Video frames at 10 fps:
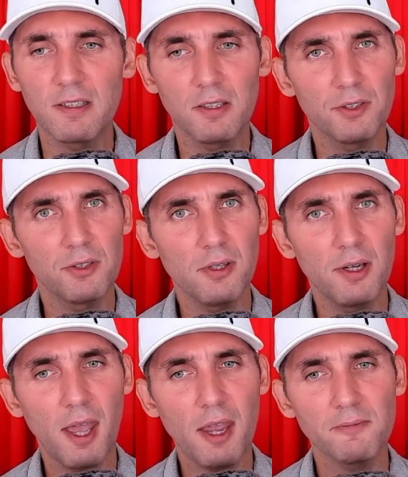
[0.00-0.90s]
Is this still true
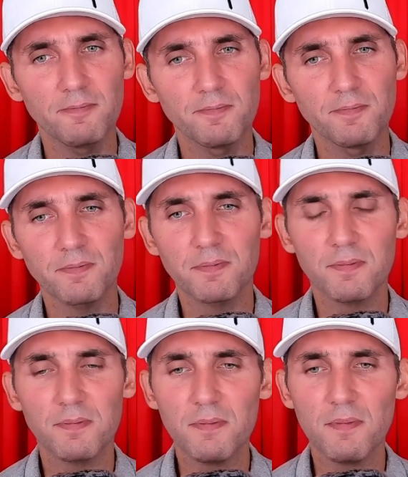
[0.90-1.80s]
today?
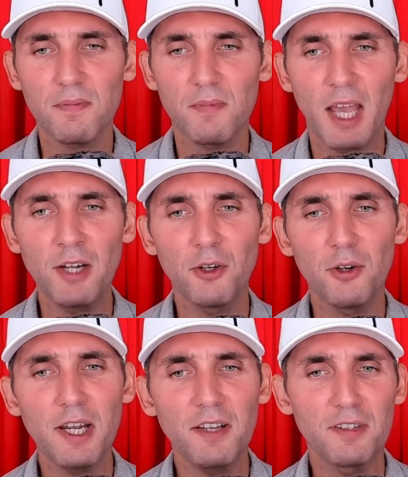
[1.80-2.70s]
And
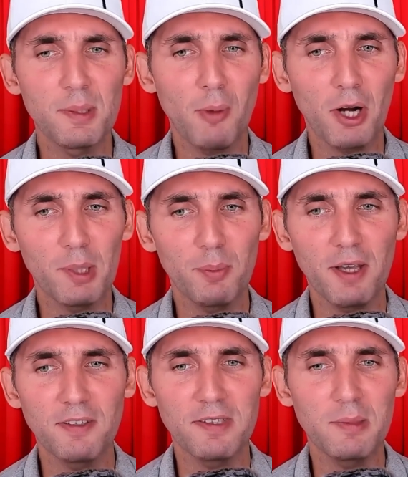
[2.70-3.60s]
greetings in the
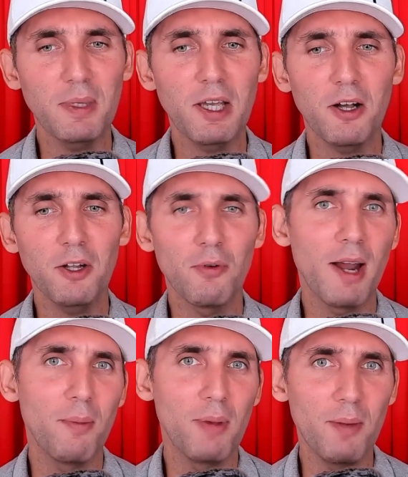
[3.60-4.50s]
marketplaces and being called
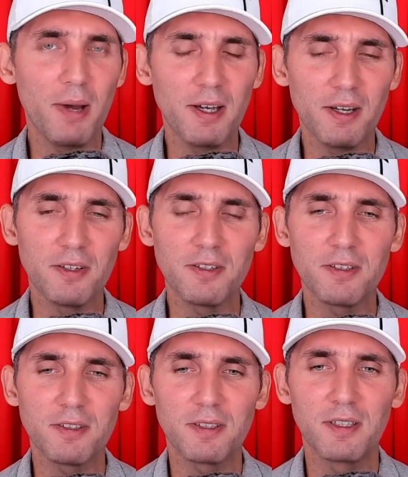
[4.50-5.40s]
rabbi by
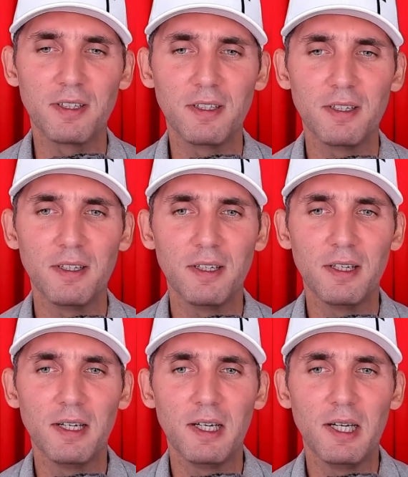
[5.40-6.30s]
others.
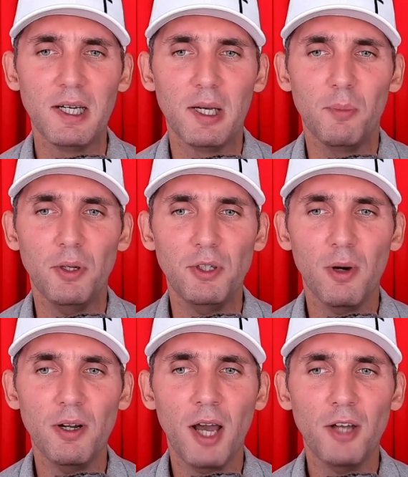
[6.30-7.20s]
But
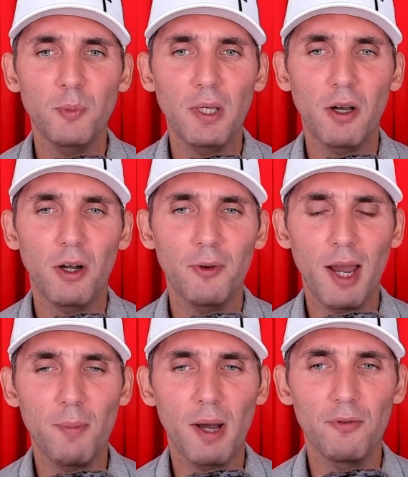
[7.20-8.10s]
you are not to be called
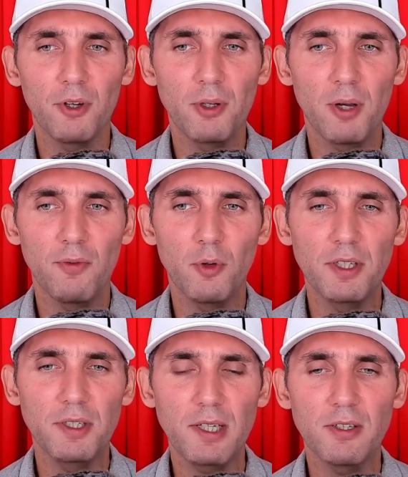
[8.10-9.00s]
rabbi, for you have
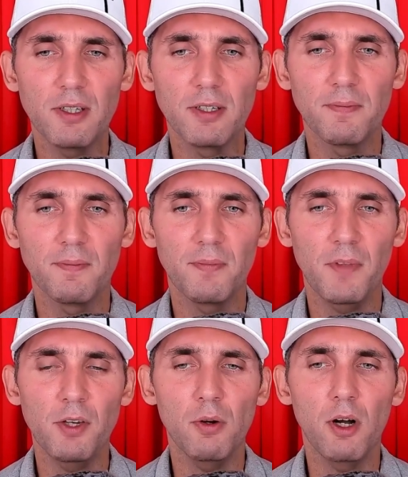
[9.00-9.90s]
one teacher,
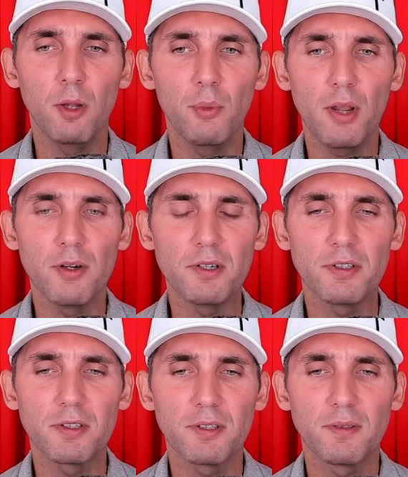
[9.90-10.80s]
and you are all
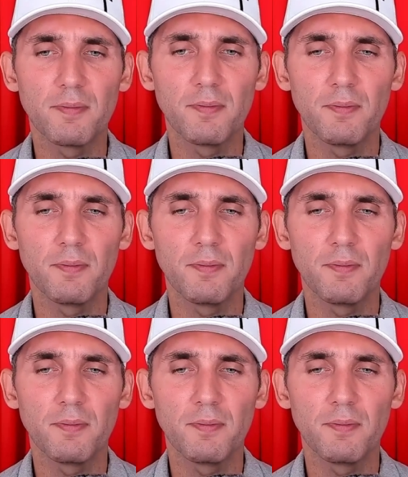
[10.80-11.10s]
brothers.